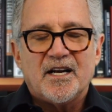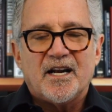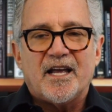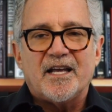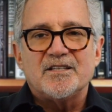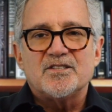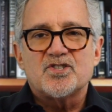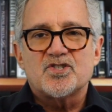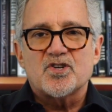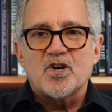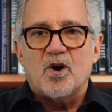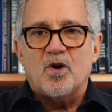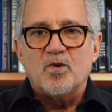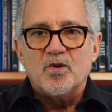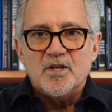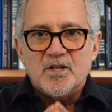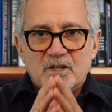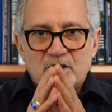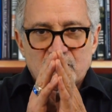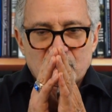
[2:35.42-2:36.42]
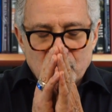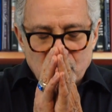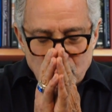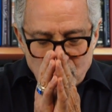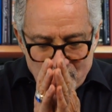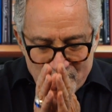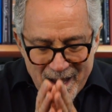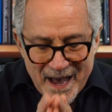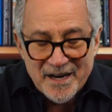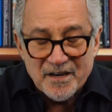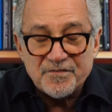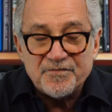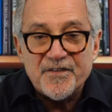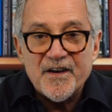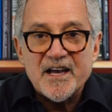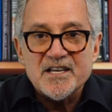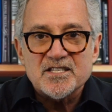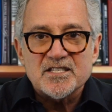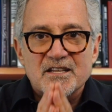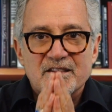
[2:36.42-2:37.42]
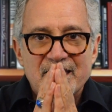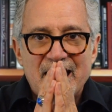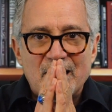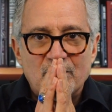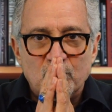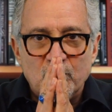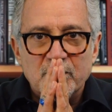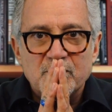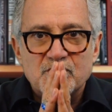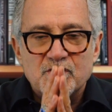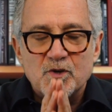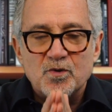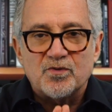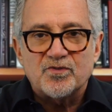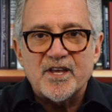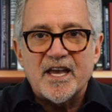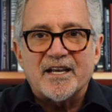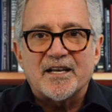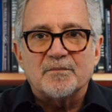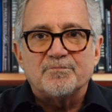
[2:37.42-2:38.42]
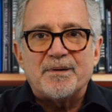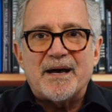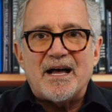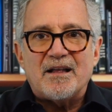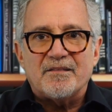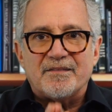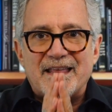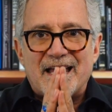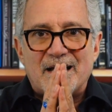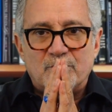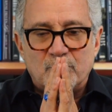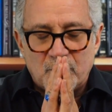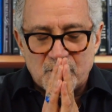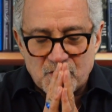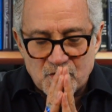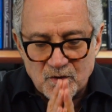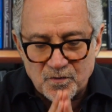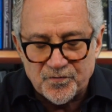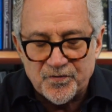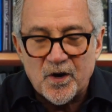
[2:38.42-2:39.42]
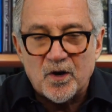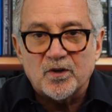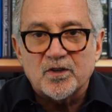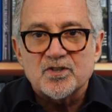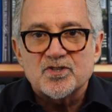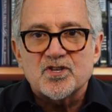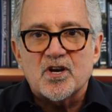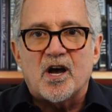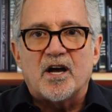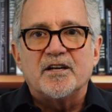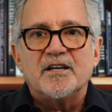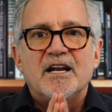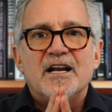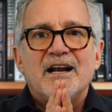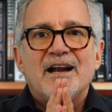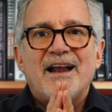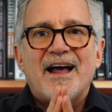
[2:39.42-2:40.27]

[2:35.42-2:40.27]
And so you manifest that which you think about, that which you focus on.